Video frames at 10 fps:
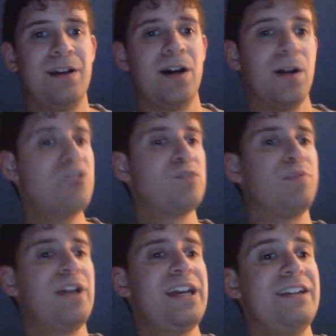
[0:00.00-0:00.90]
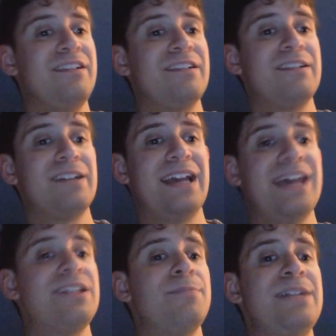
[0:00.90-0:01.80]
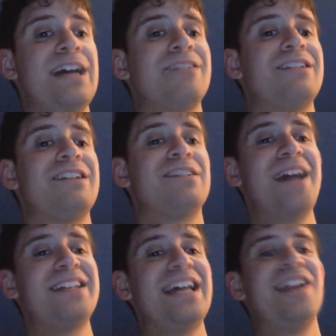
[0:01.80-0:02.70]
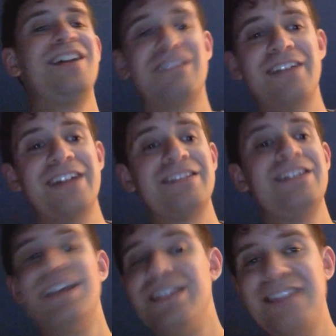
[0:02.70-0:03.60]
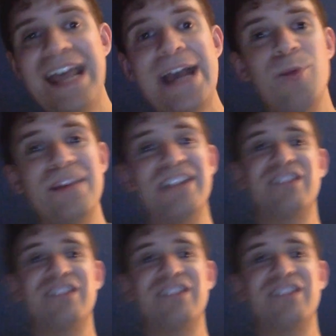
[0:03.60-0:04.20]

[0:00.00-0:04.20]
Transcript: Alundra Blaze end up announcing that SmackDown has selected Naomi, so